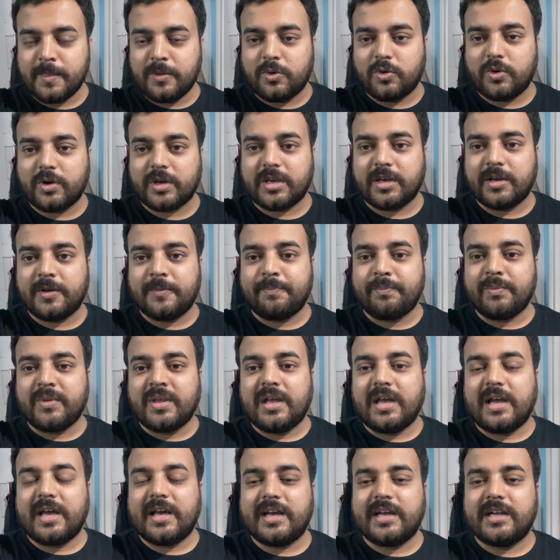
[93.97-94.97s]
Okay,
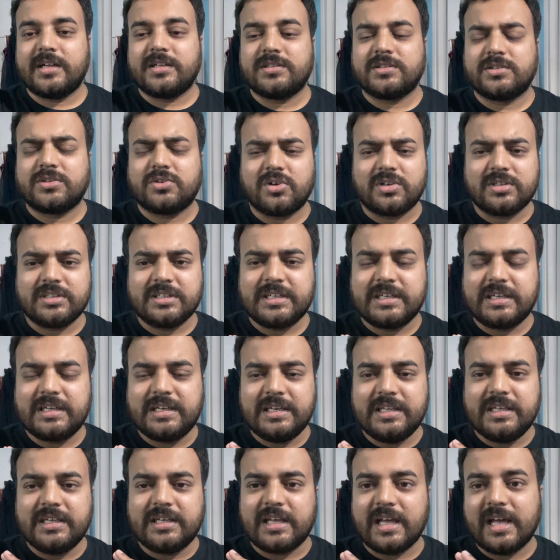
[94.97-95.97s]
and don't
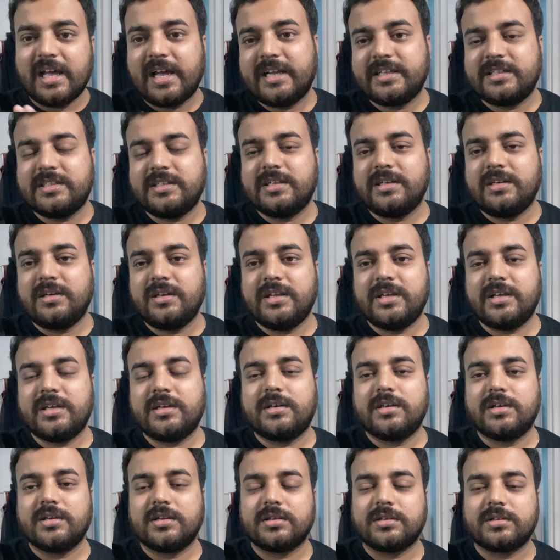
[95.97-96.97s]
click any
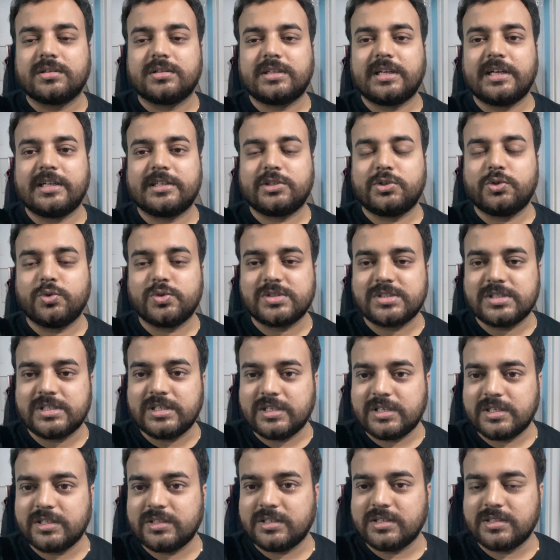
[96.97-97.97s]
link that you
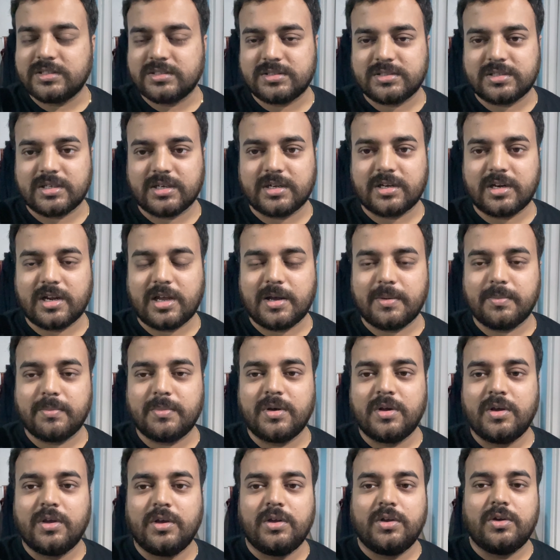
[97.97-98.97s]
see in Instagram
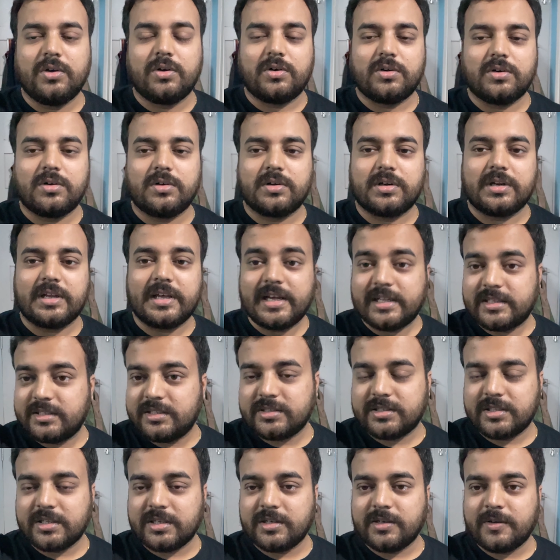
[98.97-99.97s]
or
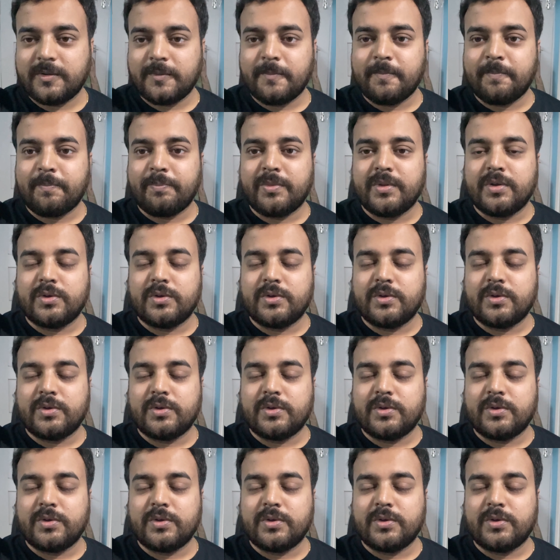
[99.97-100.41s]
anything.